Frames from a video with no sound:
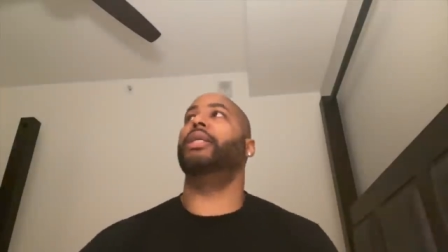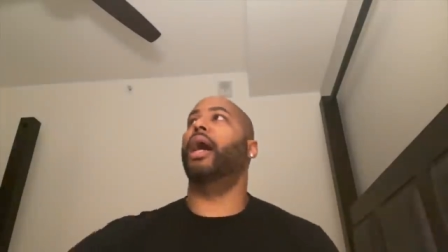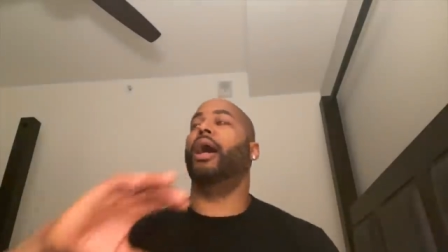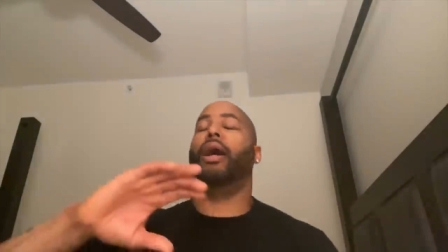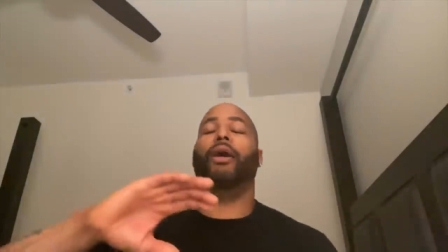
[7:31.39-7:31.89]

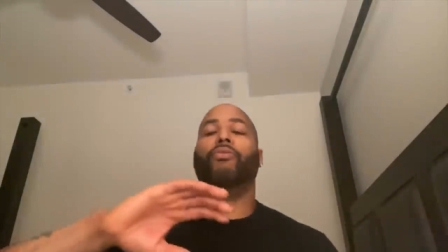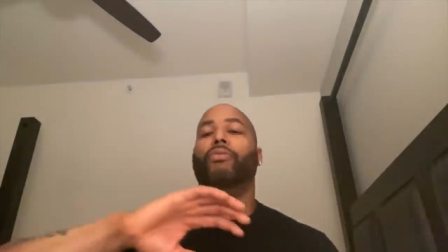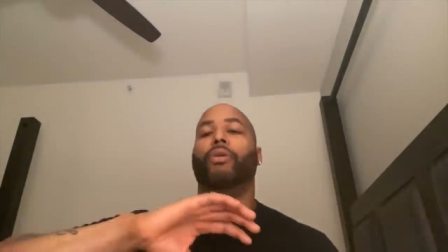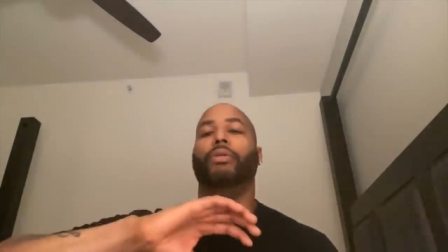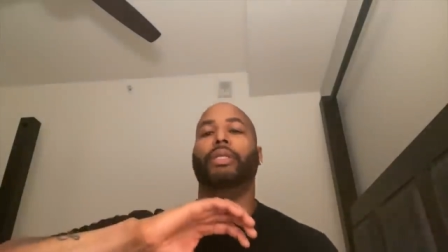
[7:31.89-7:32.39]
Uh,
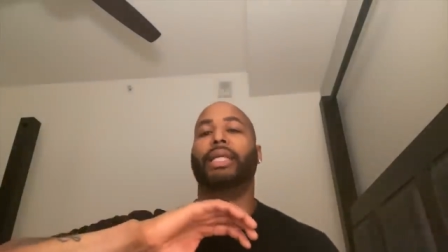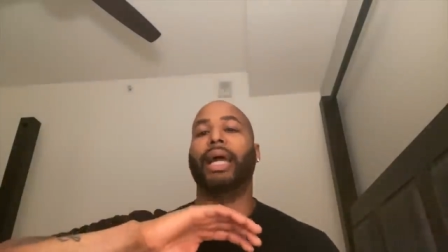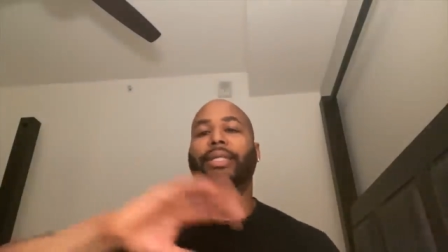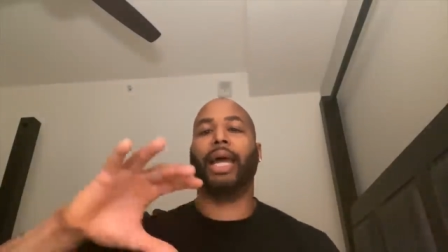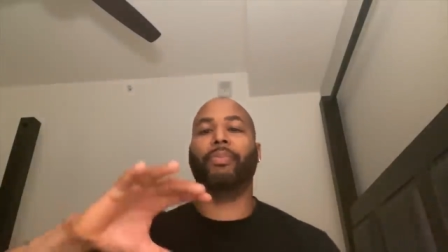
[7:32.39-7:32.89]

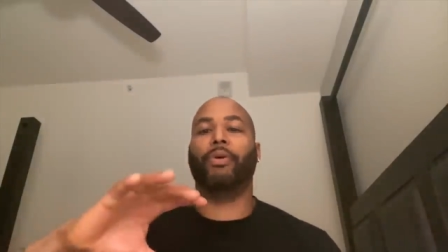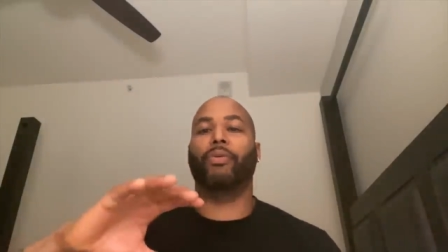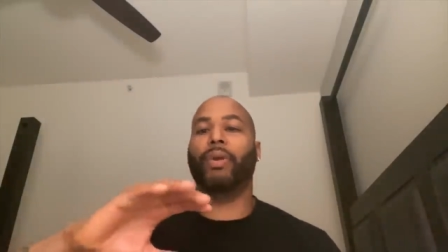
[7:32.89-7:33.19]
that type of